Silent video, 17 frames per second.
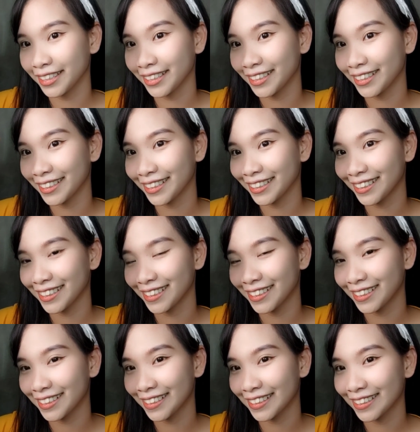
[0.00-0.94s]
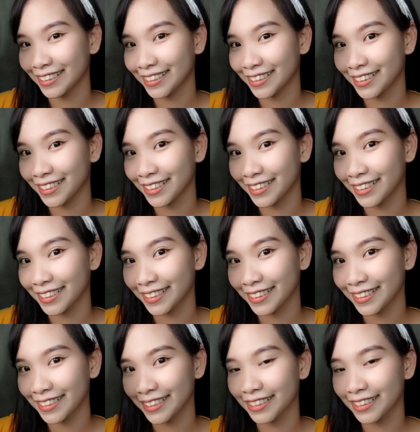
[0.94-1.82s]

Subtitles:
(no one is talking)